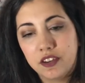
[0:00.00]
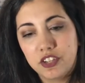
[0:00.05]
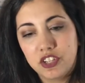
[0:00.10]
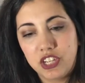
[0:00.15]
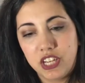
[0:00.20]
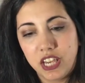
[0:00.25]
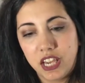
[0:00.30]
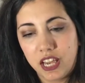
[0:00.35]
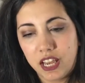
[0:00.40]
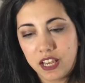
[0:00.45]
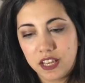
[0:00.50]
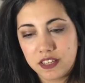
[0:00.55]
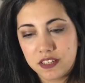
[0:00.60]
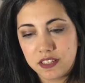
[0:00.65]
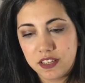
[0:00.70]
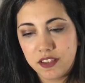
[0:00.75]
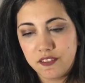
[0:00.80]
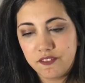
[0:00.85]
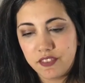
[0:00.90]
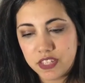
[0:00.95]
she has
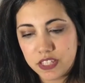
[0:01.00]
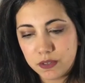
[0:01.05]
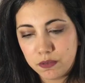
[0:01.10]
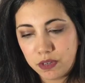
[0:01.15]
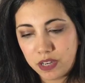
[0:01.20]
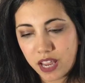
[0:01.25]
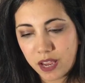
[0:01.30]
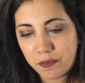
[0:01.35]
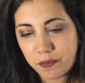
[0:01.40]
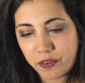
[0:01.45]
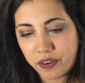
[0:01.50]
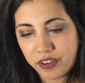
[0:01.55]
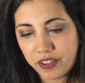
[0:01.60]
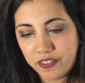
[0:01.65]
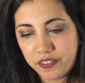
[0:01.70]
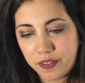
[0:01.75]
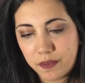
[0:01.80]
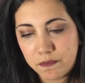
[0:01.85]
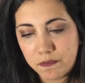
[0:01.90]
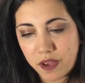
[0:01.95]
The Invisible Library,
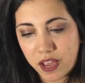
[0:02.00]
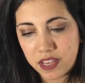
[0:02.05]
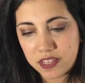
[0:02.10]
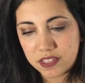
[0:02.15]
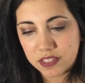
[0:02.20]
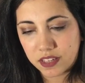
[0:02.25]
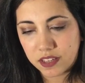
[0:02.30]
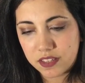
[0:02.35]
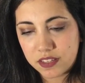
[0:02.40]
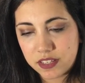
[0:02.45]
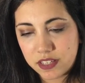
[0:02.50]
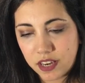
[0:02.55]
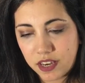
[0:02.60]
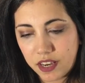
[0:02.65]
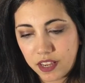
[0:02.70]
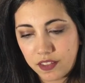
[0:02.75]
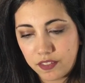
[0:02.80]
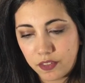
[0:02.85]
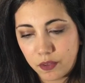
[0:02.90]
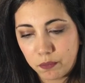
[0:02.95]
The Masked
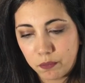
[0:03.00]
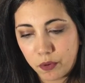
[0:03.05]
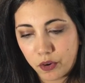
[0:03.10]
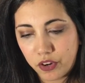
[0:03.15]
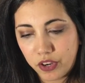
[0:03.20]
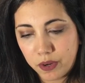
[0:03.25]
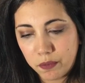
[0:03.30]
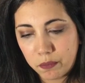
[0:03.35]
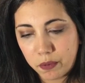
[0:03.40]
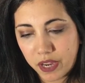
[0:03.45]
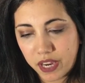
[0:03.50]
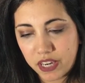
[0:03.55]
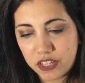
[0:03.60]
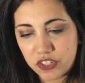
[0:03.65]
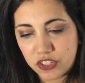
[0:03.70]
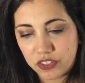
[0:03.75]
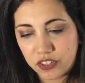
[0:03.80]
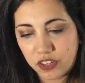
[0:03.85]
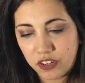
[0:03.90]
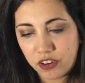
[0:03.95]
City, The Burning
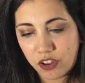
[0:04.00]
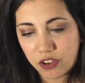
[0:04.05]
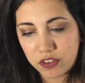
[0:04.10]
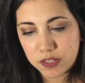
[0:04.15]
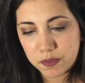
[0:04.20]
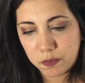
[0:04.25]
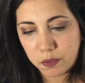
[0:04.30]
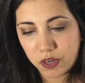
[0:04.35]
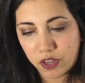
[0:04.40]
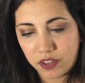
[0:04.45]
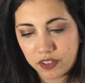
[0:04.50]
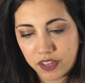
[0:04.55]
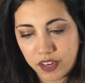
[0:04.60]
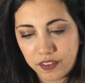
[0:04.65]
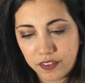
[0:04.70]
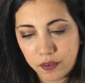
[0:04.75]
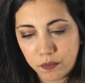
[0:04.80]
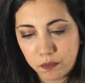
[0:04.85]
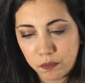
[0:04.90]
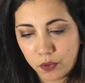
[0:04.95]
Page, The Lost Plot,
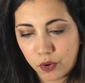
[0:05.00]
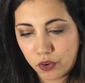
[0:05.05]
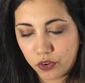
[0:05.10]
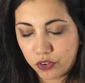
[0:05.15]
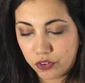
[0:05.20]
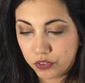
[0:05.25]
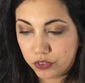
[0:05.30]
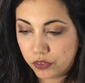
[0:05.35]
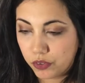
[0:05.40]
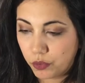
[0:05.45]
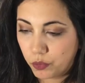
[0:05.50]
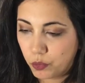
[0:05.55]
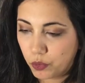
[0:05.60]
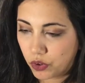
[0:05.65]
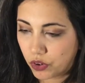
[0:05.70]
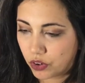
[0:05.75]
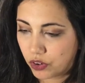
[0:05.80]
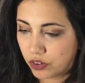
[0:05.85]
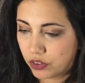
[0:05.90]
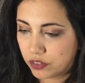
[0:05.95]
and The Mortal
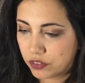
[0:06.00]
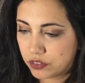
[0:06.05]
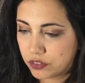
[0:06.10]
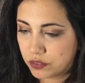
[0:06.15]
World.